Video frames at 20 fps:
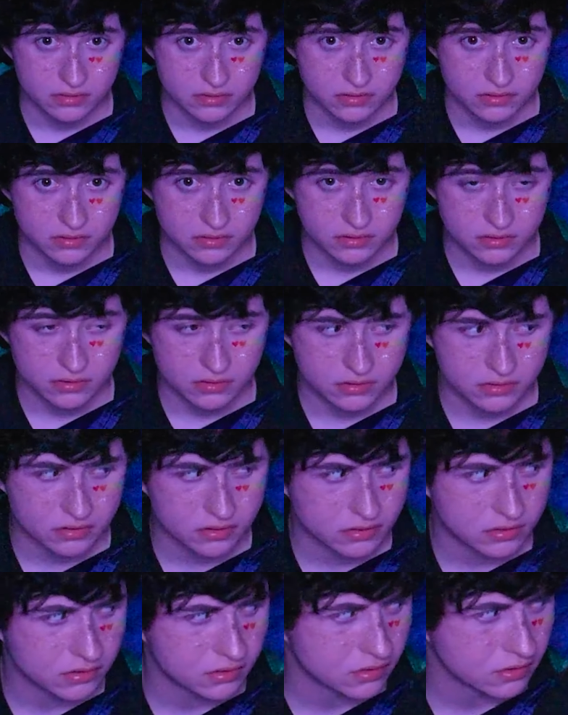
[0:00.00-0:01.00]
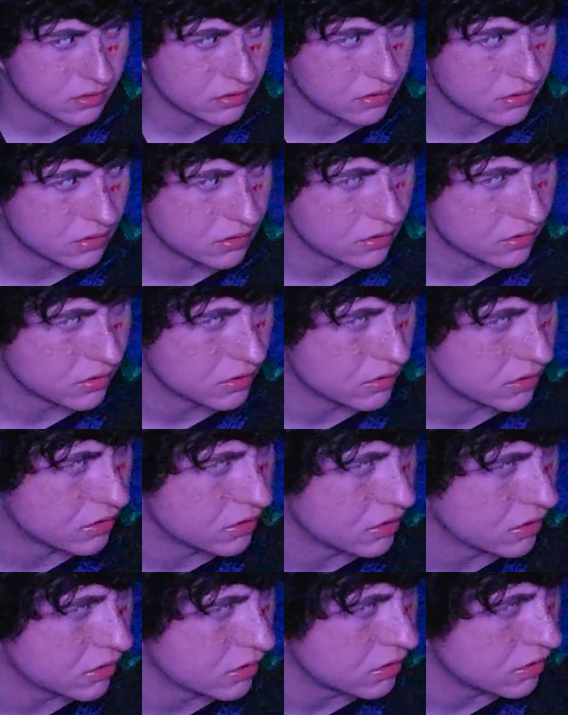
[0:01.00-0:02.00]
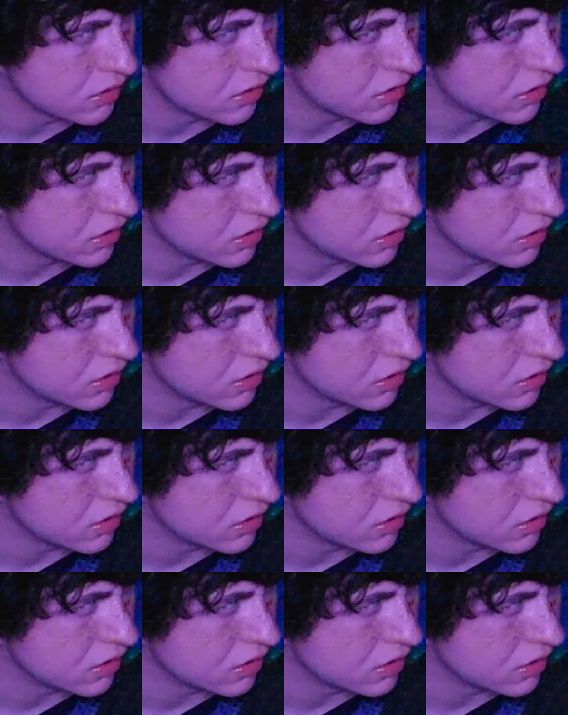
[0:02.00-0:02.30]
(silent)